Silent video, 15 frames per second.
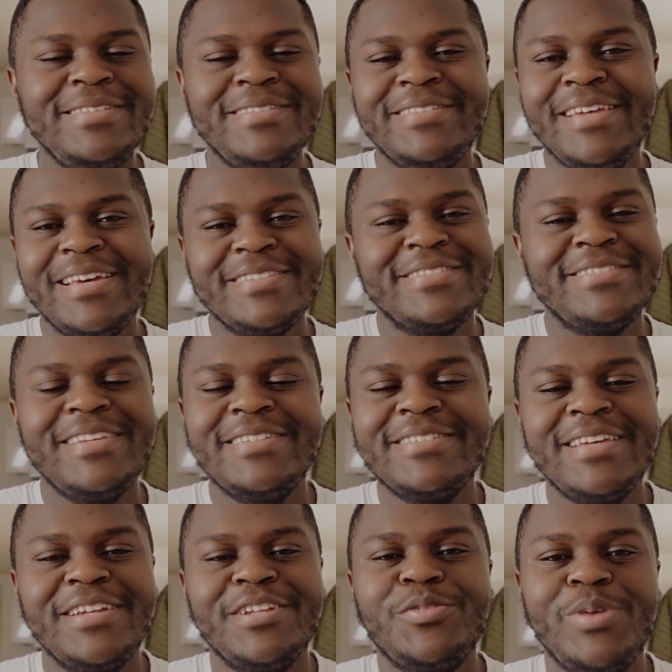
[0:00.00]
just
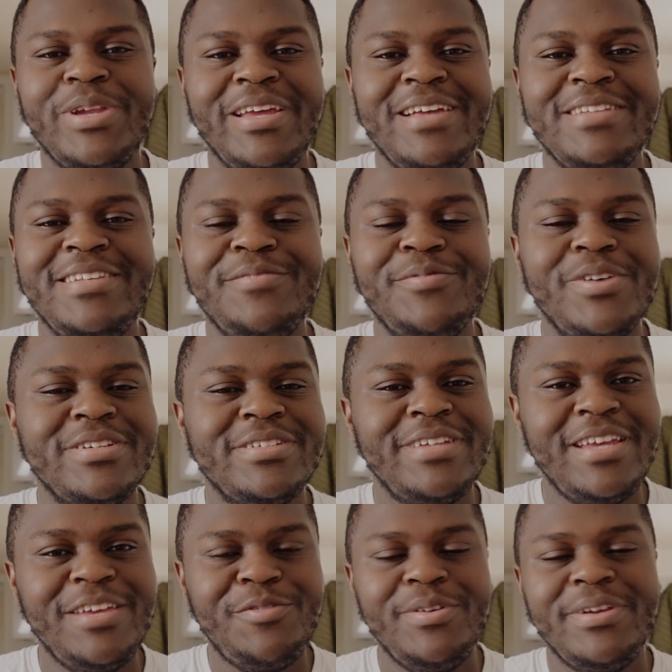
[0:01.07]
get the 2018 version
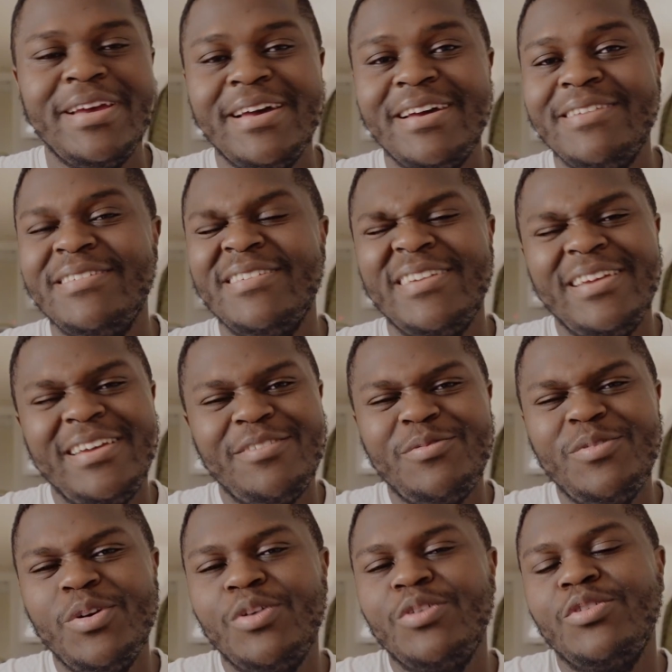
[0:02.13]
if you can. If
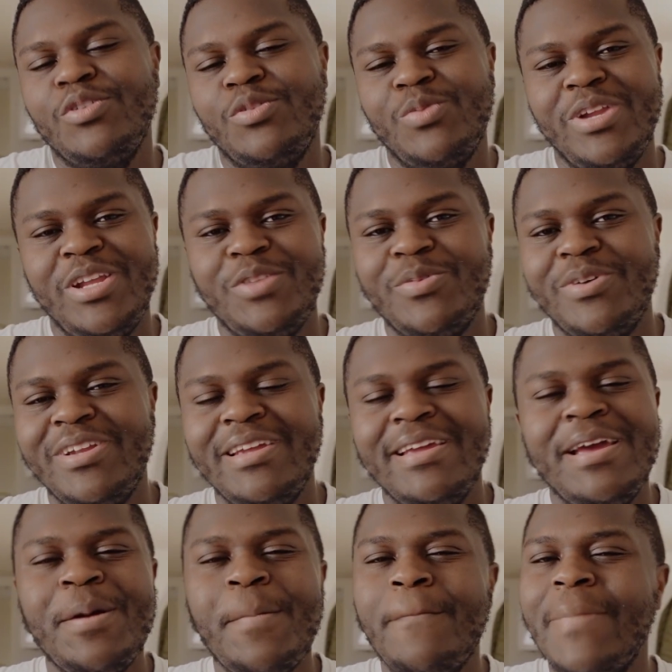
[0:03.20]
not, the 2020.
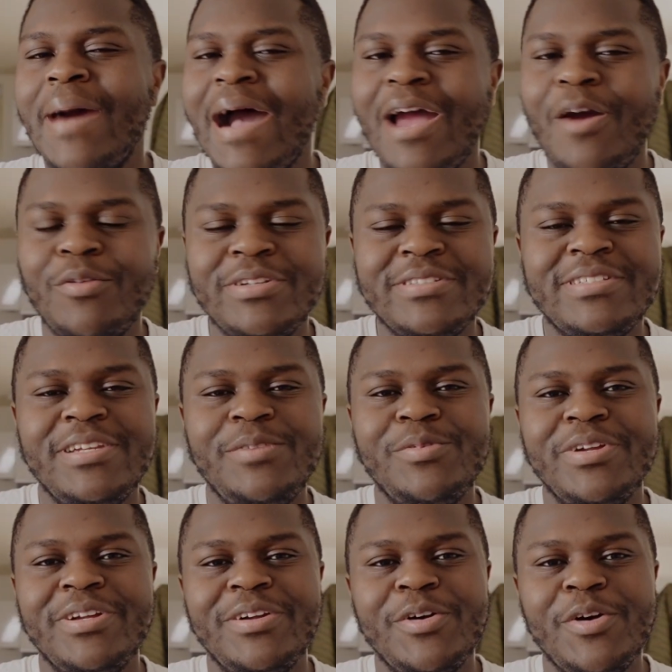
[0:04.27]
But I honestly
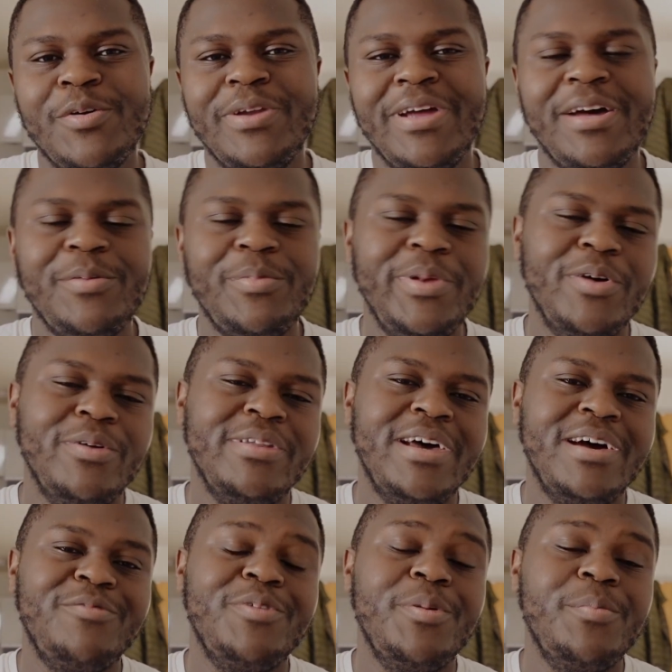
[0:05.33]
wouldn't go beyond that for